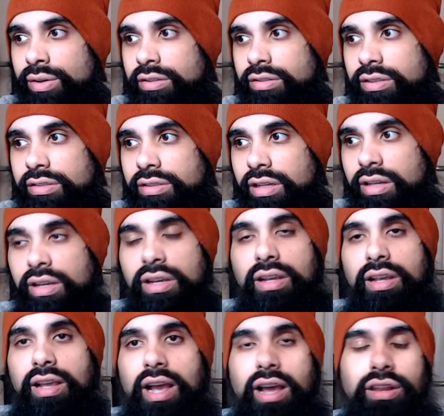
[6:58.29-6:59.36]
It's just a,
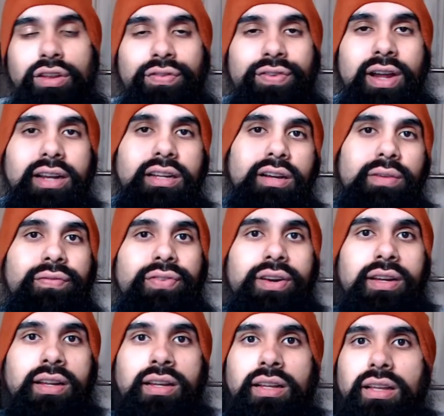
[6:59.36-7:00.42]
how do you find comfort in it